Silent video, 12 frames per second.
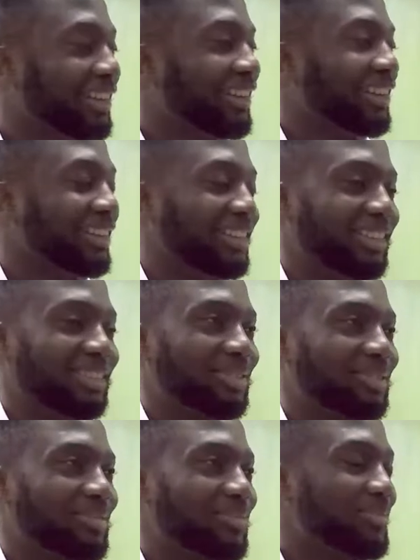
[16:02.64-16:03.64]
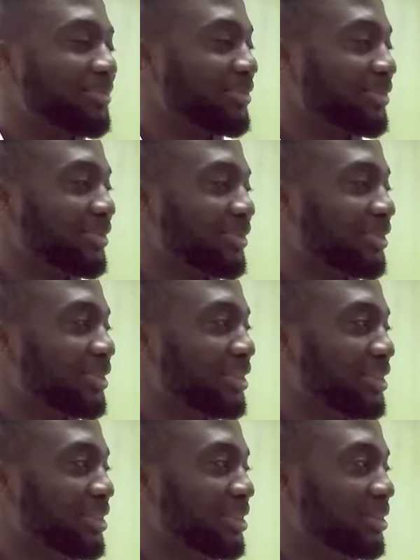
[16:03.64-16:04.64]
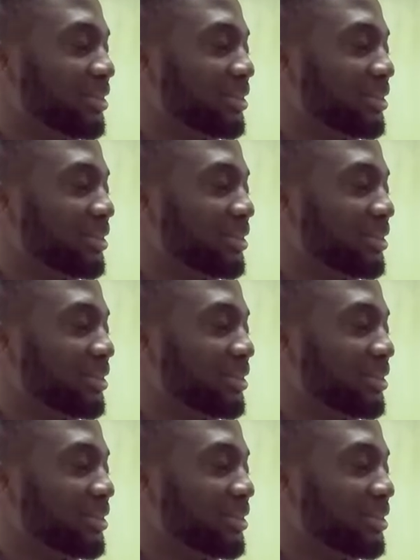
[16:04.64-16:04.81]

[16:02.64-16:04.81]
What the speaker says: The person shown says nothing.